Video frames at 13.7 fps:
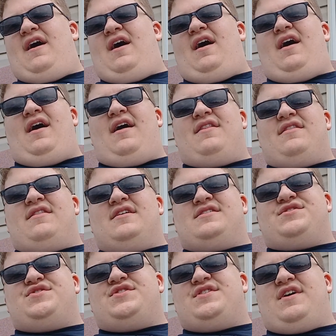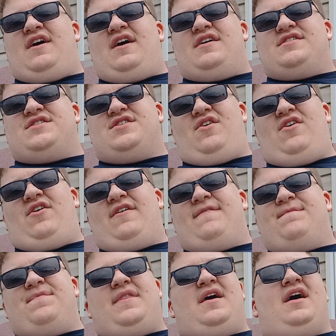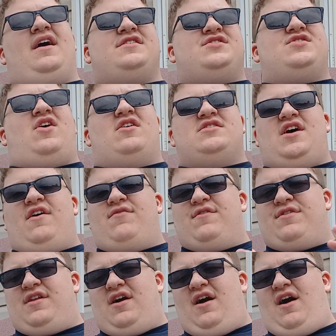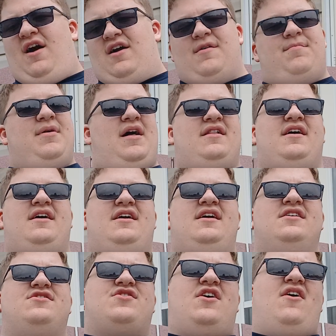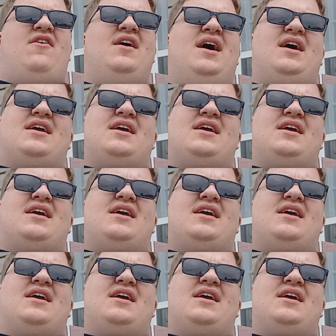This song starts off with an a cappella intro.